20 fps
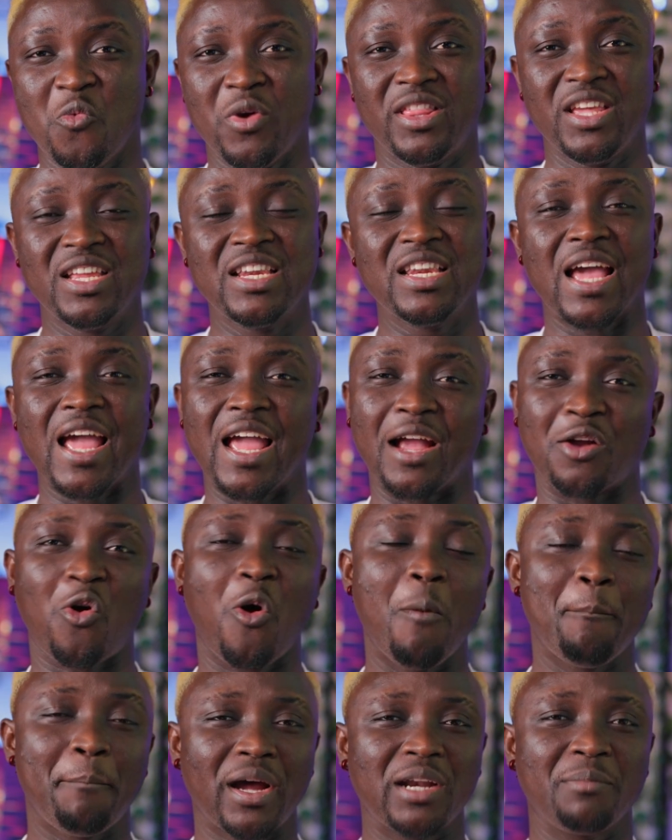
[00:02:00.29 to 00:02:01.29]
within a
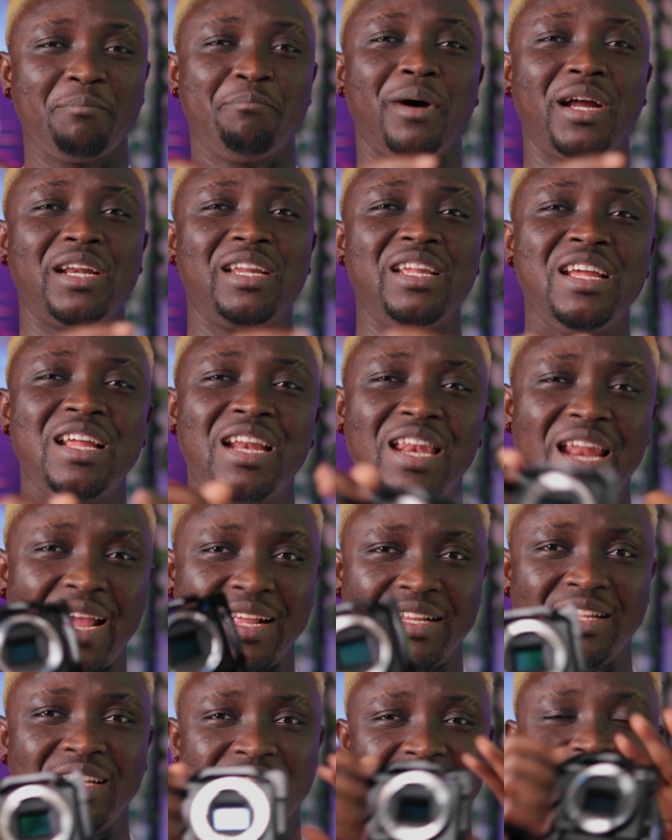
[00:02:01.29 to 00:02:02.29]
compact body
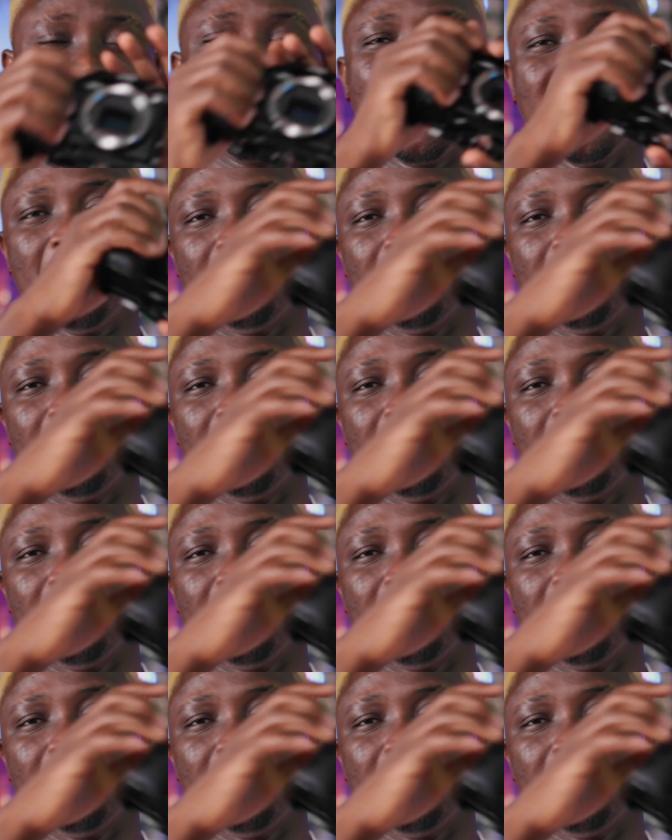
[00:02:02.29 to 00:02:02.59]
like this,